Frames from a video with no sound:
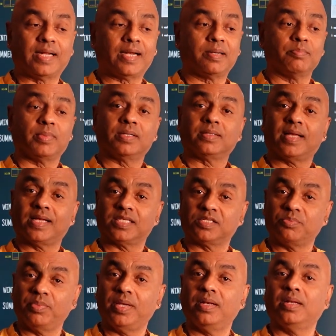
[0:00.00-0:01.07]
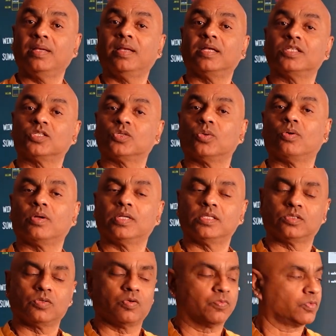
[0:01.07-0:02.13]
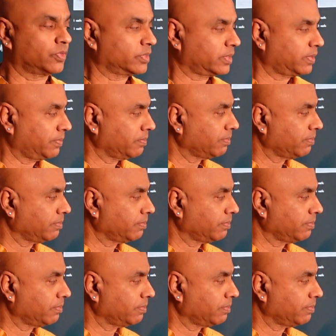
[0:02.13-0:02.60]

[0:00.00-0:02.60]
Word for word: that month has meaning, and so on and so forth.